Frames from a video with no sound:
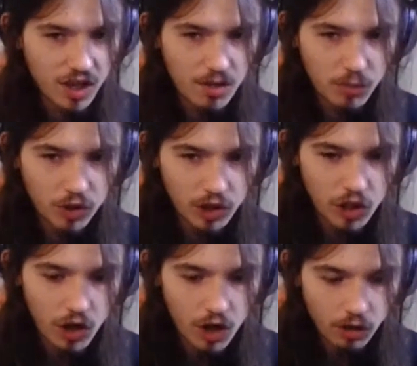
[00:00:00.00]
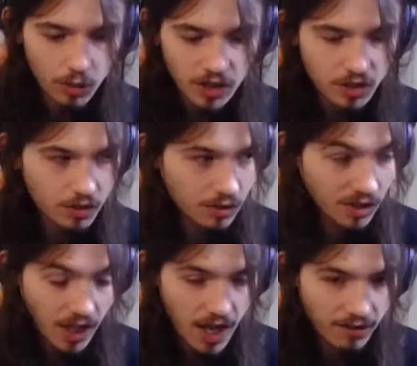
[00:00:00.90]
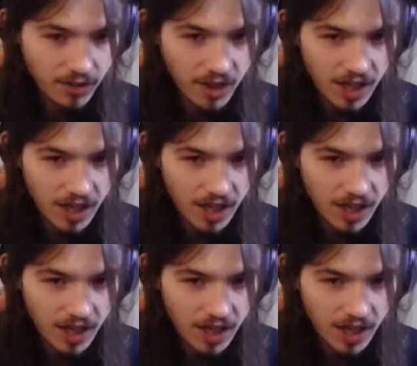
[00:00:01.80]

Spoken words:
pushed all the way to the left,